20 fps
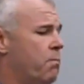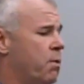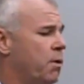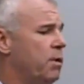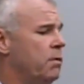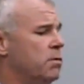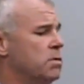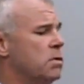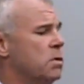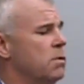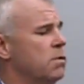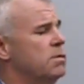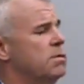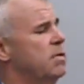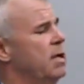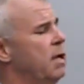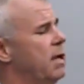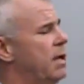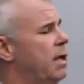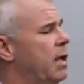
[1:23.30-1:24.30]
But he was always
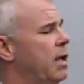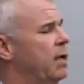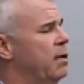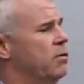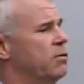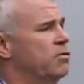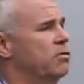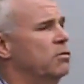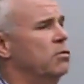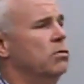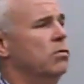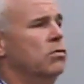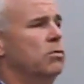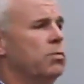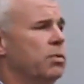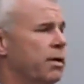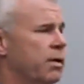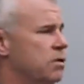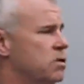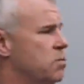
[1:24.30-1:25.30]
dedicated to school,
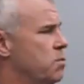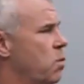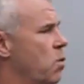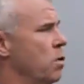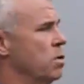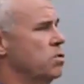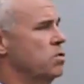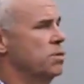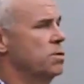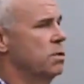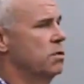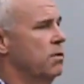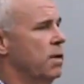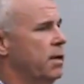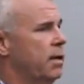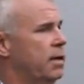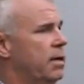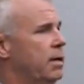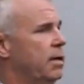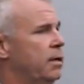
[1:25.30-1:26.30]
played sports, was a
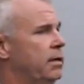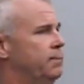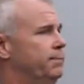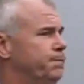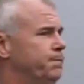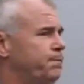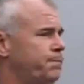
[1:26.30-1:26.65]
great kid.